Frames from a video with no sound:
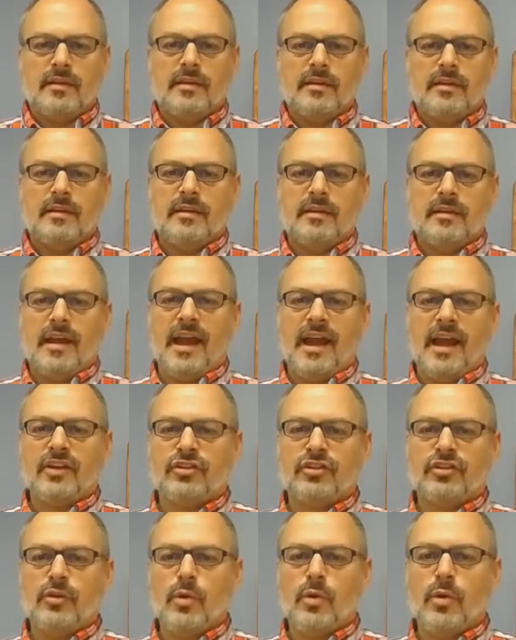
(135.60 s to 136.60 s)
Ashley,
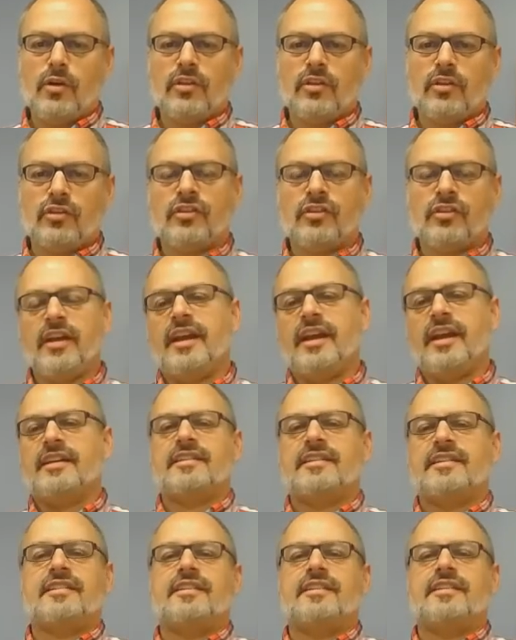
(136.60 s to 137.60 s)
where are the
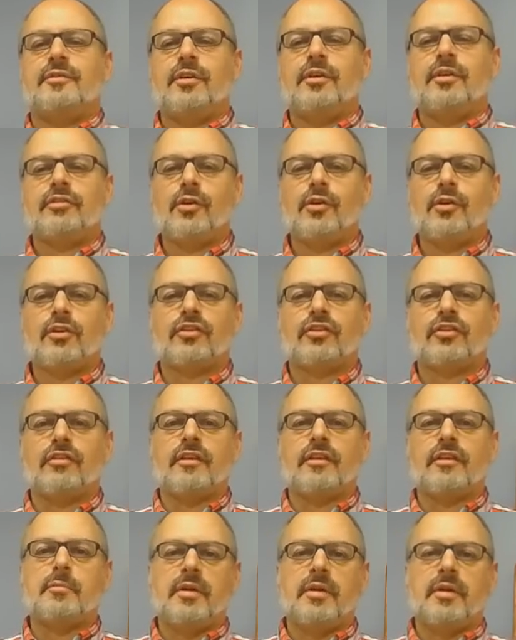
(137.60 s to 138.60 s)
snakes? Well, of course, they're on the
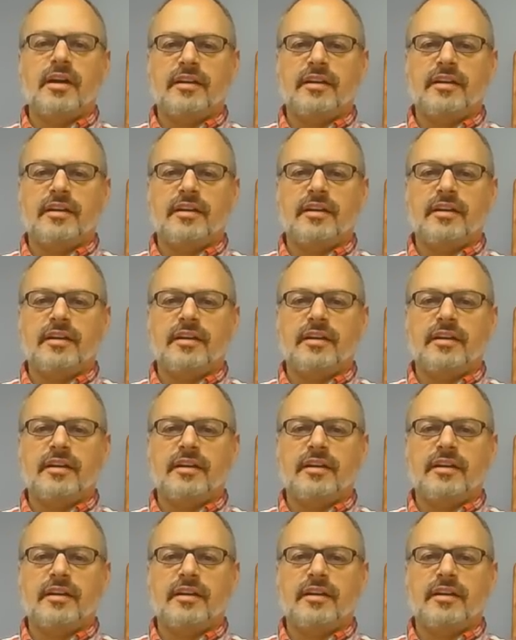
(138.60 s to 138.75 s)
plane.